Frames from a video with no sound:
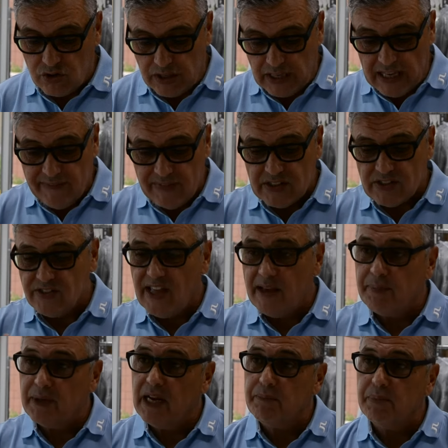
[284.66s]
to even step
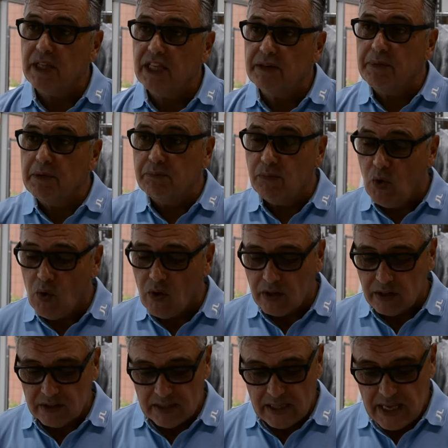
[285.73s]
it up a little bit more,
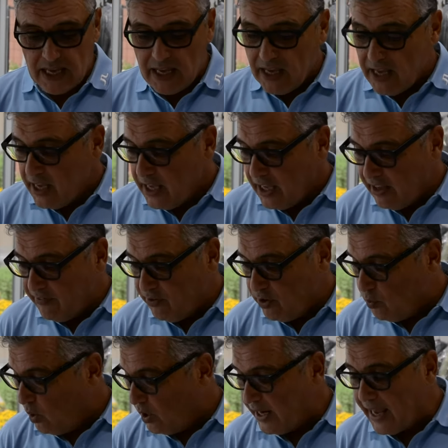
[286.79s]
if you
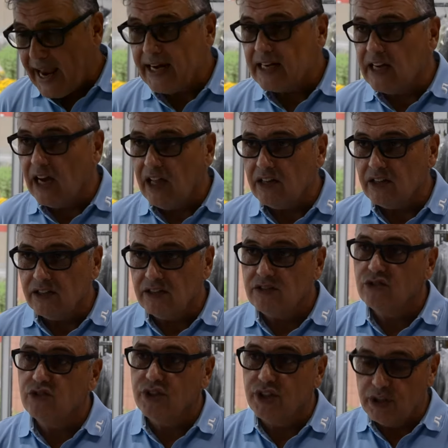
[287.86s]
want to add color
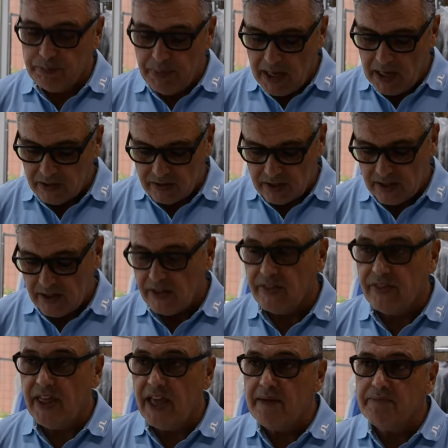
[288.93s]
to your belt,
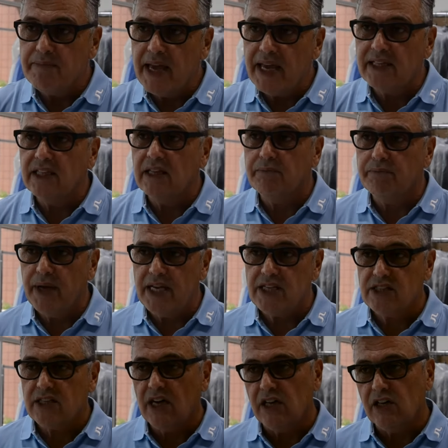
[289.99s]
they make the
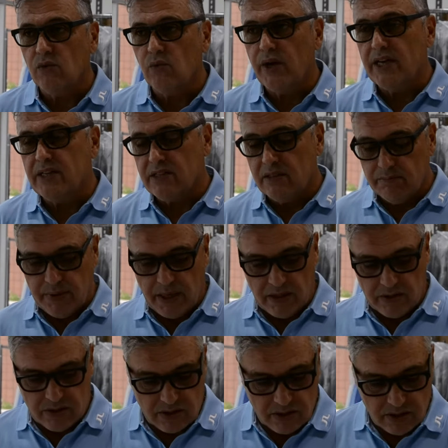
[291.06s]
best colorways and belts.